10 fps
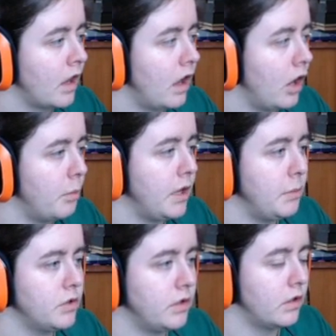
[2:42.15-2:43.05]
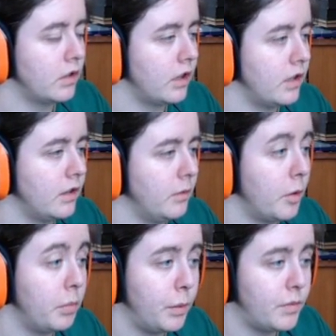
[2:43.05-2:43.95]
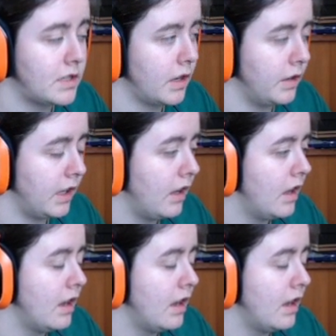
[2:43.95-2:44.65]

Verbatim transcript: a lot of people do look at the the blueprints only